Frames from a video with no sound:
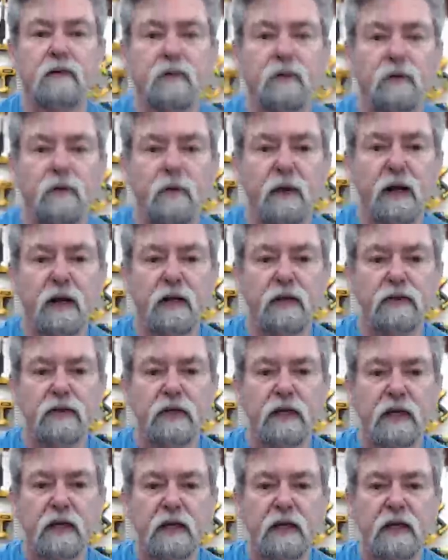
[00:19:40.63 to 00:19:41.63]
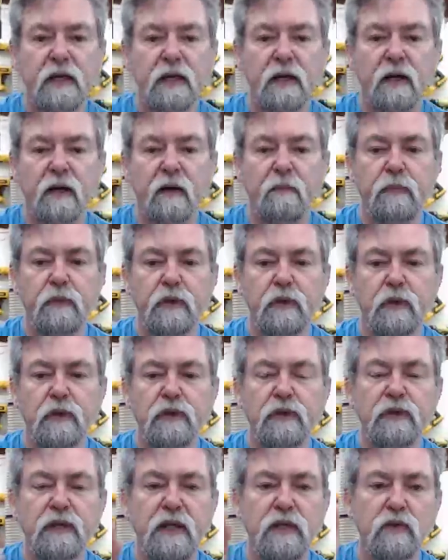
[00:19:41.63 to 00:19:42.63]
the rounds here,
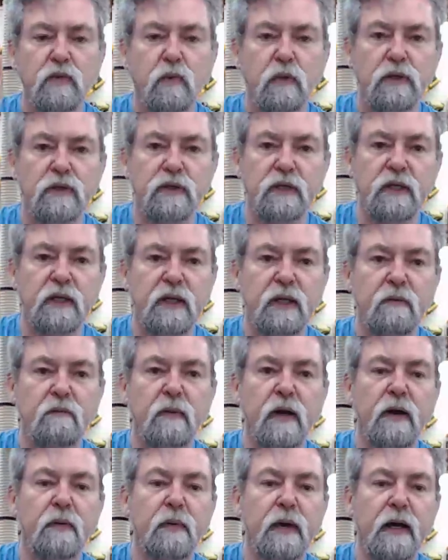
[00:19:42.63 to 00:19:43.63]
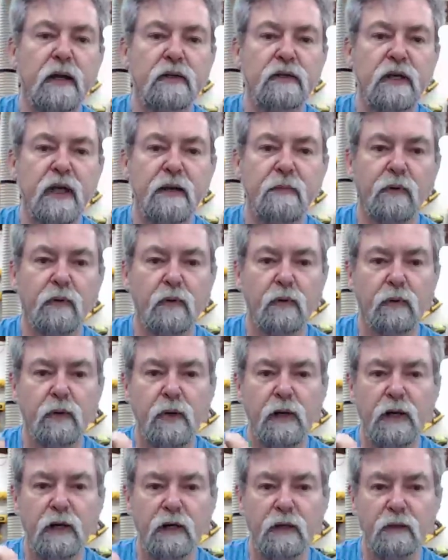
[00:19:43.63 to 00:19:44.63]
because that's what's in my router table
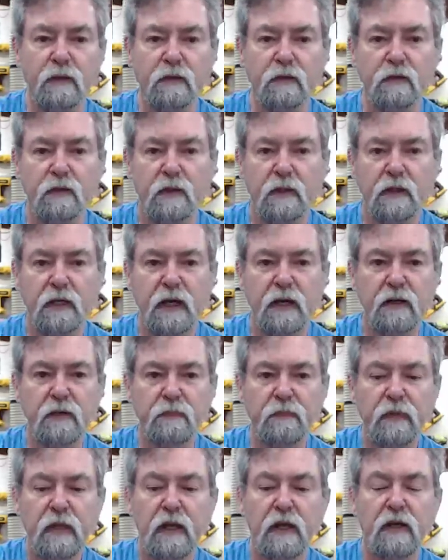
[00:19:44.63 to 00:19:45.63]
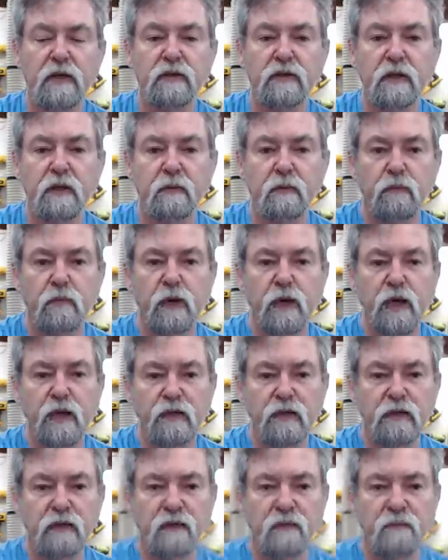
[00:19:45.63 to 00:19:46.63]
already. Okay, so
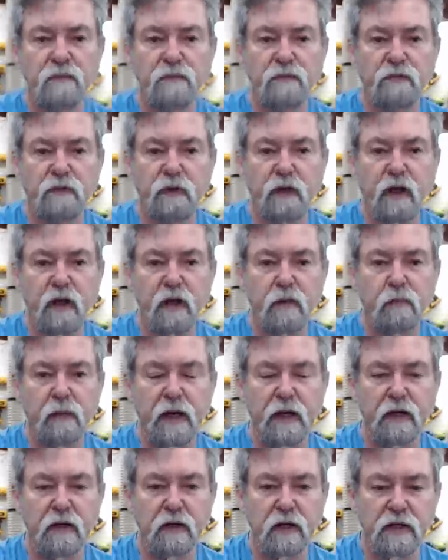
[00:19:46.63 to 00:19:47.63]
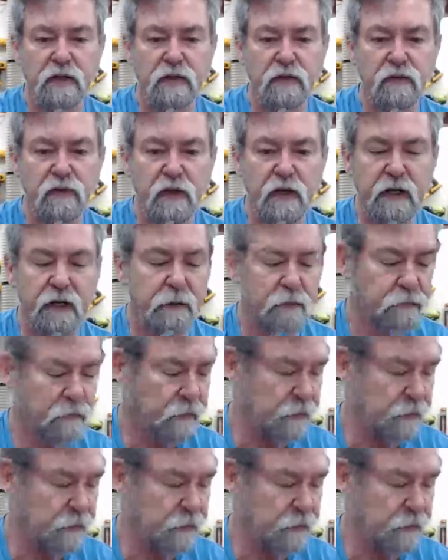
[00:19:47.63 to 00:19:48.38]
hence the phenolic plate, nice and thick.